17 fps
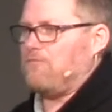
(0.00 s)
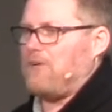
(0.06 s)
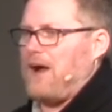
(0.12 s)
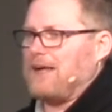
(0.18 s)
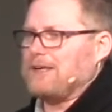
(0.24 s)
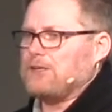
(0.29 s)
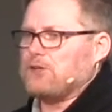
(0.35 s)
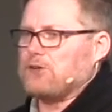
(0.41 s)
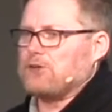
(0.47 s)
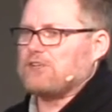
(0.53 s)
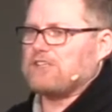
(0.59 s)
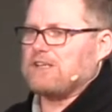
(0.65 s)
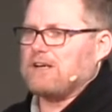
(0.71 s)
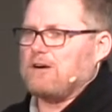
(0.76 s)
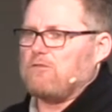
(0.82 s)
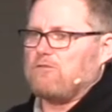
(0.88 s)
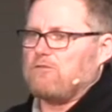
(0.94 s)
find
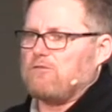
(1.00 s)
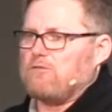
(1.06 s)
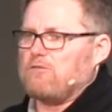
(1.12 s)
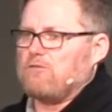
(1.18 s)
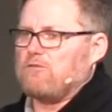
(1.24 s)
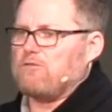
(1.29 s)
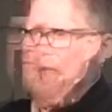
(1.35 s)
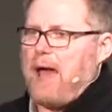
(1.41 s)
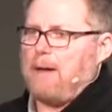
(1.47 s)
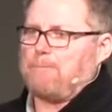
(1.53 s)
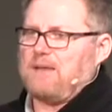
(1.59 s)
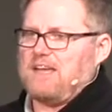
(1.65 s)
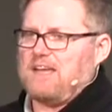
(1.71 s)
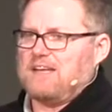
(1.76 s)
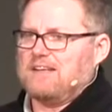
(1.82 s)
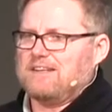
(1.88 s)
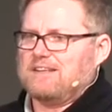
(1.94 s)
yourself
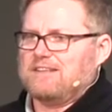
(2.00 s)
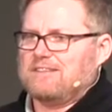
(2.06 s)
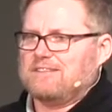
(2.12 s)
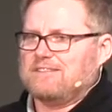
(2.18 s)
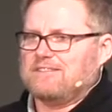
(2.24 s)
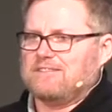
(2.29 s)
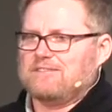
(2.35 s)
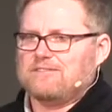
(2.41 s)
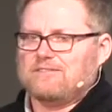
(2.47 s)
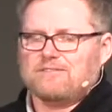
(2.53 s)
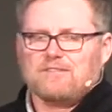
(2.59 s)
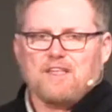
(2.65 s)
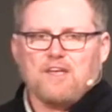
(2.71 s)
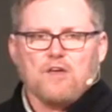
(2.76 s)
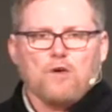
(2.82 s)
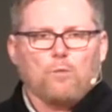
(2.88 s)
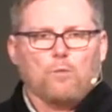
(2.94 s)
happy.
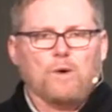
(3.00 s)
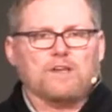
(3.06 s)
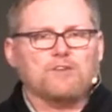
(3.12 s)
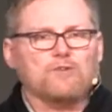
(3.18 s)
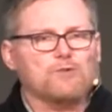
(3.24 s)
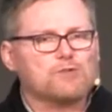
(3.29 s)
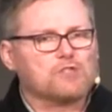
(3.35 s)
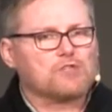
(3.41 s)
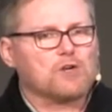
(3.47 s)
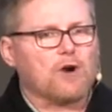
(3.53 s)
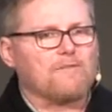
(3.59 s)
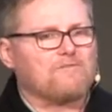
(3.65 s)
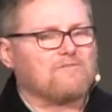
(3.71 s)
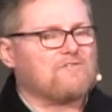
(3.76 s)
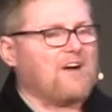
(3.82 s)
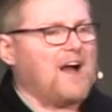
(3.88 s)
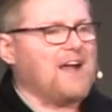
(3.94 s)
When you start
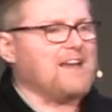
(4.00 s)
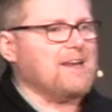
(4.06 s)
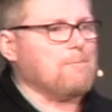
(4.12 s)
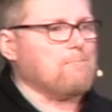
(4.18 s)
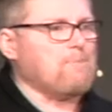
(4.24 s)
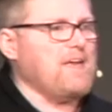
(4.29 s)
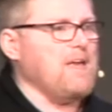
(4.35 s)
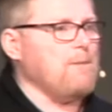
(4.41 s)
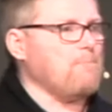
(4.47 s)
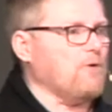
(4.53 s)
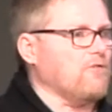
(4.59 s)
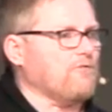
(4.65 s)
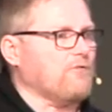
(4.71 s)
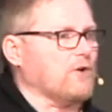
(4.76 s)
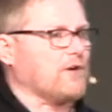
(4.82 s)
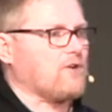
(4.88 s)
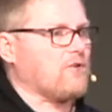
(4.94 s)
fighting people
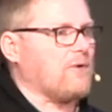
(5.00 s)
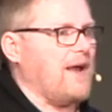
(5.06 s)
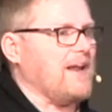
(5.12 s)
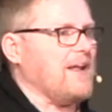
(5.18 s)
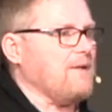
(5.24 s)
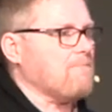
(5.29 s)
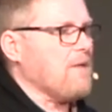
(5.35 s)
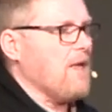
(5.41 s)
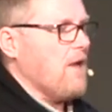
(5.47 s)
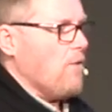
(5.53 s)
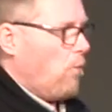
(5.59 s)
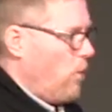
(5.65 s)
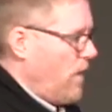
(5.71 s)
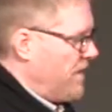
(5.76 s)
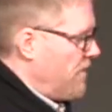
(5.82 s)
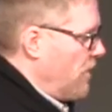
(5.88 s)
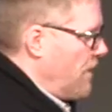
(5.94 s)
for credit,
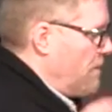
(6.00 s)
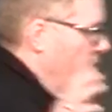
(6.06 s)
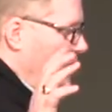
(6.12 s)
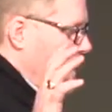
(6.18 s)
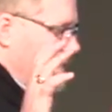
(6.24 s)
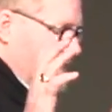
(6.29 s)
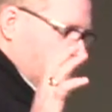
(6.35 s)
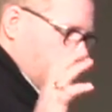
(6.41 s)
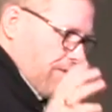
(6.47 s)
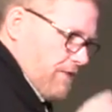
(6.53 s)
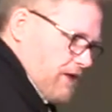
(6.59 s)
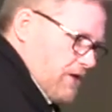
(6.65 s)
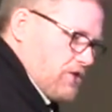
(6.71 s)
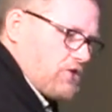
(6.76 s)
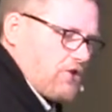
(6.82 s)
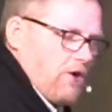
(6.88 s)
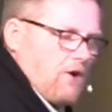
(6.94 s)
whether it's in the
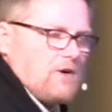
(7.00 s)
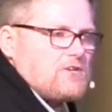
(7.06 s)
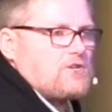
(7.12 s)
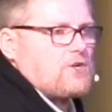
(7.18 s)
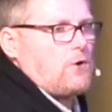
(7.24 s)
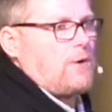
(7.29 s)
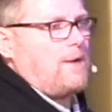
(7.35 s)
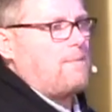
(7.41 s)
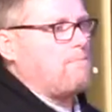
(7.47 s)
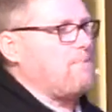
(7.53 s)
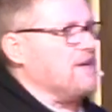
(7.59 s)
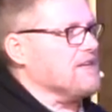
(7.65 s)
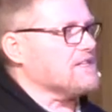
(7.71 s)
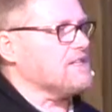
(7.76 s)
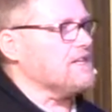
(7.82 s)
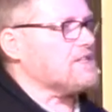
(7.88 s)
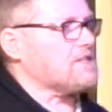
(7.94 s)
church or in
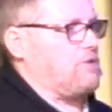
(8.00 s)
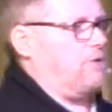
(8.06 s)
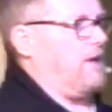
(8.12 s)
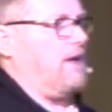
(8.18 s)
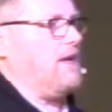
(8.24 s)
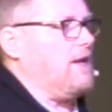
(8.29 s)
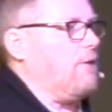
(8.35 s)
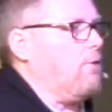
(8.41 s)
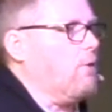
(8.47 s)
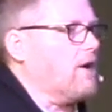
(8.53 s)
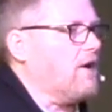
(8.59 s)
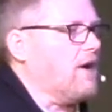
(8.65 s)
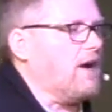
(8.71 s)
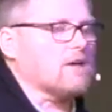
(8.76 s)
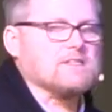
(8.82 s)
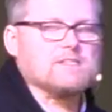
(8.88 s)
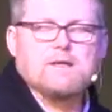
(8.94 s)
business or anywhere
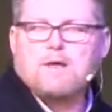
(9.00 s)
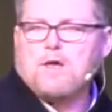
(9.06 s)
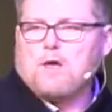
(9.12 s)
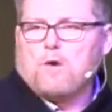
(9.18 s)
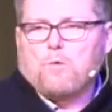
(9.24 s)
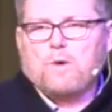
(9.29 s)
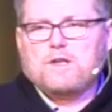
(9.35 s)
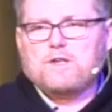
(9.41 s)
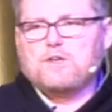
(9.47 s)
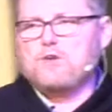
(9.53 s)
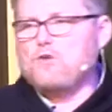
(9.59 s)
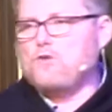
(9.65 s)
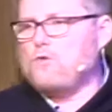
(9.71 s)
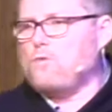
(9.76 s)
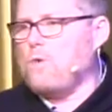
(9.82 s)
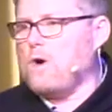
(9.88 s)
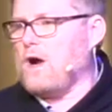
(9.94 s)
else, when
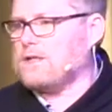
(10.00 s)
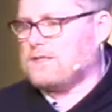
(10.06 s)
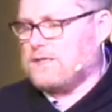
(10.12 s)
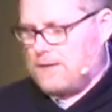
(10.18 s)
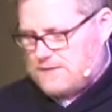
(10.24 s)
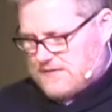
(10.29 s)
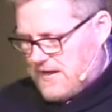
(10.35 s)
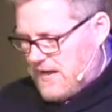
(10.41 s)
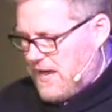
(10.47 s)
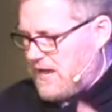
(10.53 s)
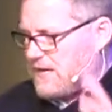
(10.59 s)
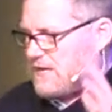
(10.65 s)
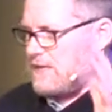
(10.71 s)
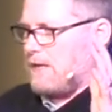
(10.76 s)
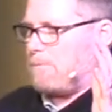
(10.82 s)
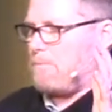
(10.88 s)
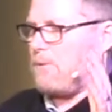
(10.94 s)
you want to
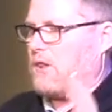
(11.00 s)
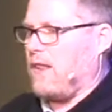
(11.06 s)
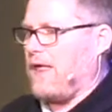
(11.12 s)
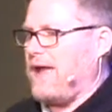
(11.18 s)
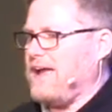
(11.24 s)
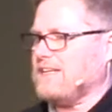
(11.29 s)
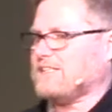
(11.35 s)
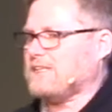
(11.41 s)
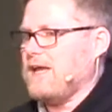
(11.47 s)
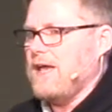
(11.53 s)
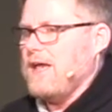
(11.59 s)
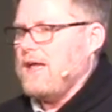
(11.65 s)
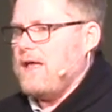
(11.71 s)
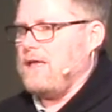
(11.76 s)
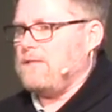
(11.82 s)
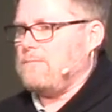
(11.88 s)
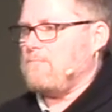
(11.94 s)
take the place
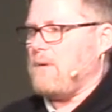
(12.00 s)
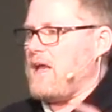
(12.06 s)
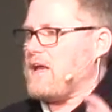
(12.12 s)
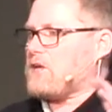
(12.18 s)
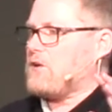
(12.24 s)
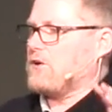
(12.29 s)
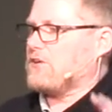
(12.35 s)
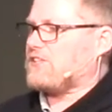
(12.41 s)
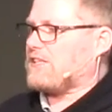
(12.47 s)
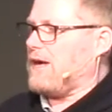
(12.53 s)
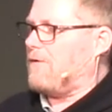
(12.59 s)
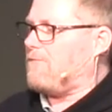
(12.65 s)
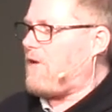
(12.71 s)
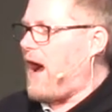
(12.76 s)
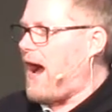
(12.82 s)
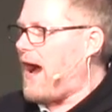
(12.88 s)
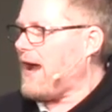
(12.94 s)
and make
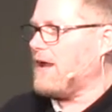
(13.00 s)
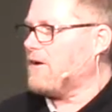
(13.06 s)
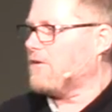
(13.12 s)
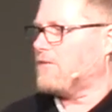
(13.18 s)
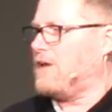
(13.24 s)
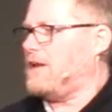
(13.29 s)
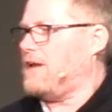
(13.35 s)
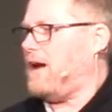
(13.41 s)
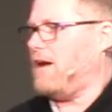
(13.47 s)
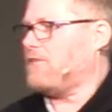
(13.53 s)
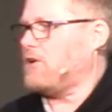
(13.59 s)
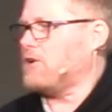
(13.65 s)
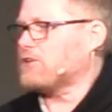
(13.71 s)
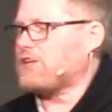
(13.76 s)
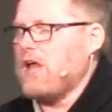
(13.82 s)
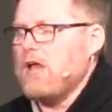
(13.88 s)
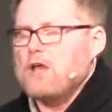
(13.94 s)
yourself higher than
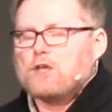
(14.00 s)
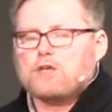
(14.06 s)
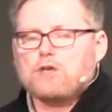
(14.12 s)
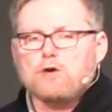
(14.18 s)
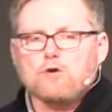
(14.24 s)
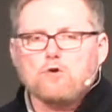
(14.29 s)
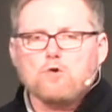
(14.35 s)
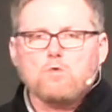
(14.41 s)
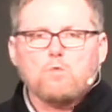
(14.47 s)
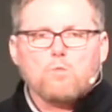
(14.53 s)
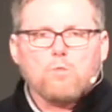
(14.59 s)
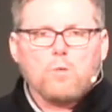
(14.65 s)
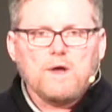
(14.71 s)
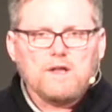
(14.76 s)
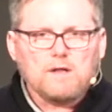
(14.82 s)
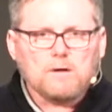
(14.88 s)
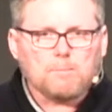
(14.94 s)
others, you
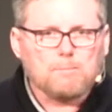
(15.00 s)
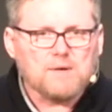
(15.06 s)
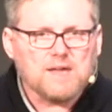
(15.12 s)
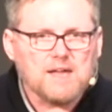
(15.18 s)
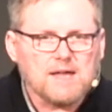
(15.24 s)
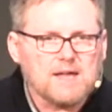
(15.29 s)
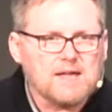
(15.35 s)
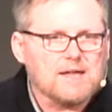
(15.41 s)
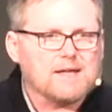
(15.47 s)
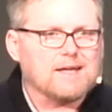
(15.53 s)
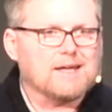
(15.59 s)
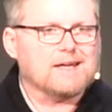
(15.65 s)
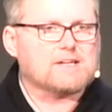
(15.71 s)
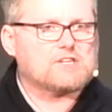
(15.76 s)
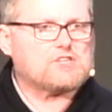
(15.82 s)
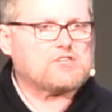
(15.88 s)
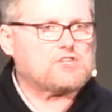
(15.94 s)
will be
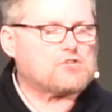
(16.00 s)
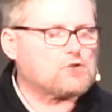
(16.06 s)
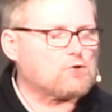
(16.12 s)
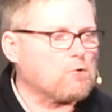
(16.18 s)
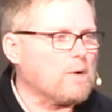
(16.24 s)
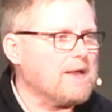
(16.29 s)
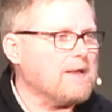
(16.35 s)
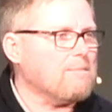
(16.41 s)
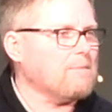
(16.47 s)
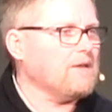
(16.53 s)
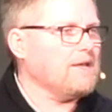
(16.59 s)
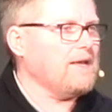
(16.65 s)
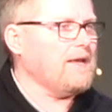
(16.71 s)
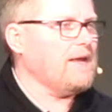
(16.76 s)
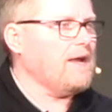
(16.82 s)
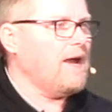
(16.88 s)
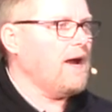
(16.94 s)

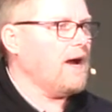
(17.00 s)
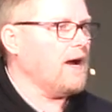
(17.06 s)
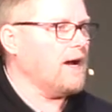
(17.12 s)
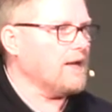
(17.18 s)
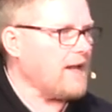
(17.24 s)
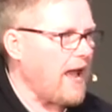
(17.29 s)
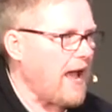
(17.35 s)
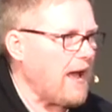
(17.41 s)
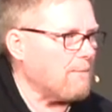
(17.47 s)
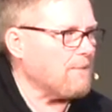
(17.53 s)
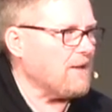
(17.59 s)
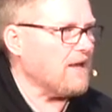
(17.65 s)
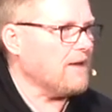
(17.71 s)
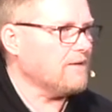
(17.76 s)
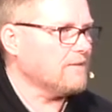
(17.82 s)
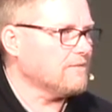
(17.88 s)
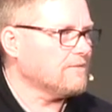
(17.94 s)
extremely
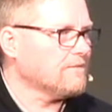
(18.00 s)
unhappy.